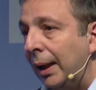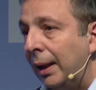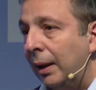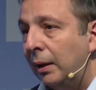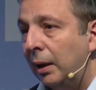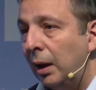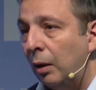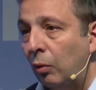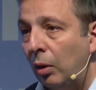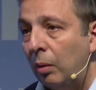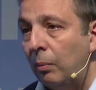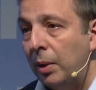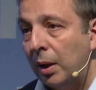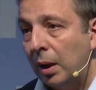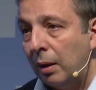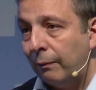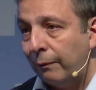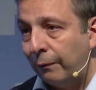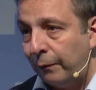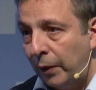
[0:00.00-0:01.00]
there will be a
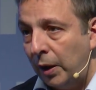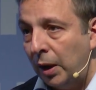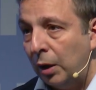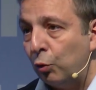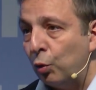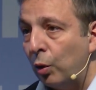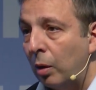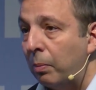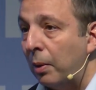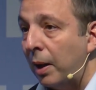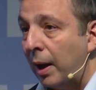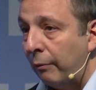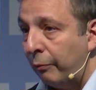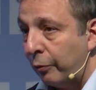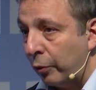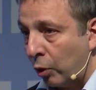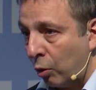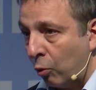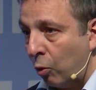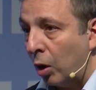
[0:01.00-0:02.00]
fee to apply for
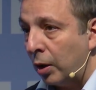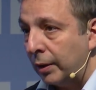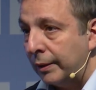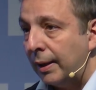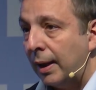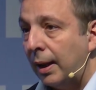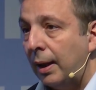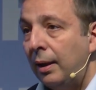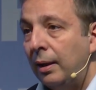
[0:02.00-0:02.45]
quota,